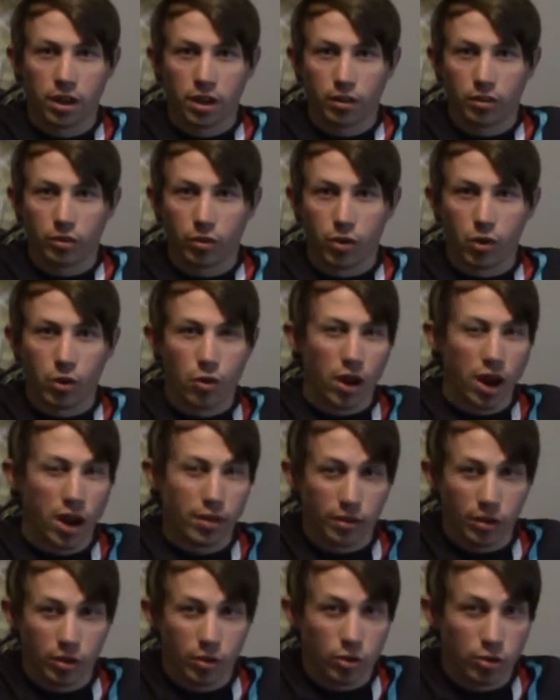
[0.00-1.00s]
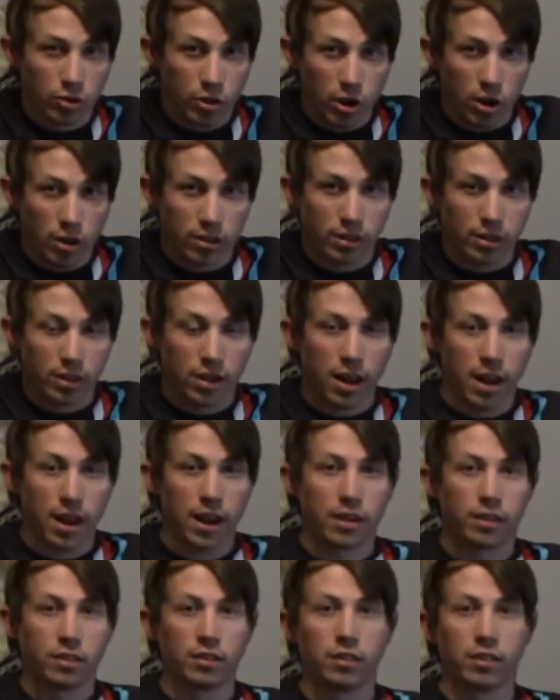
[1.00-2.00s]
so you don't have to do charge
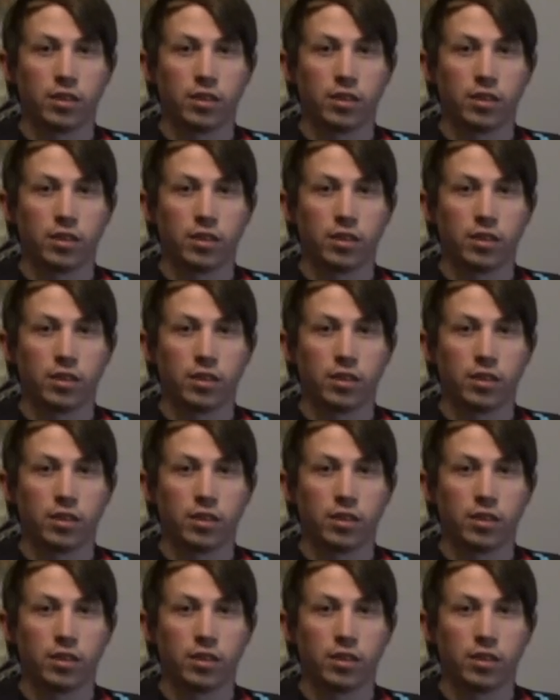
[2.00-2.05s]
attacks.